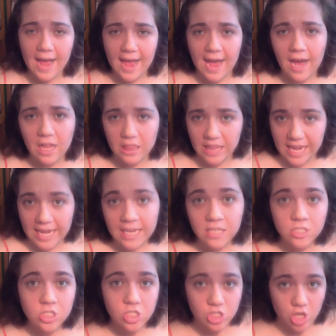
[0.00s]

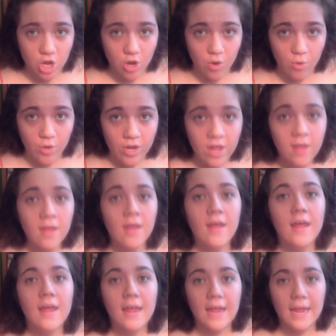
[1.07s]
Elaine Stone,
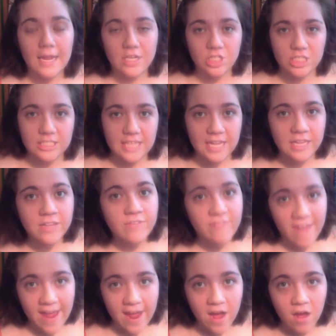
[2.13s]
and she's in the
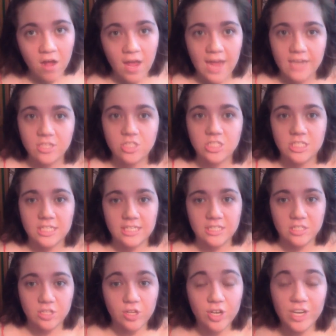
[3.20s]
Vale, and
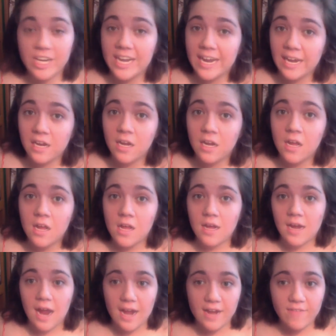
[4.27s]
she's learning
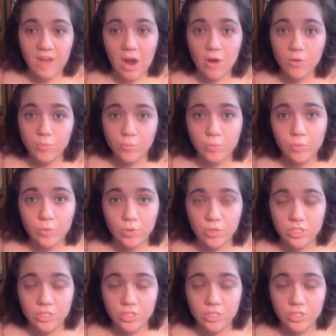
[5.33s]
kind of how to rule.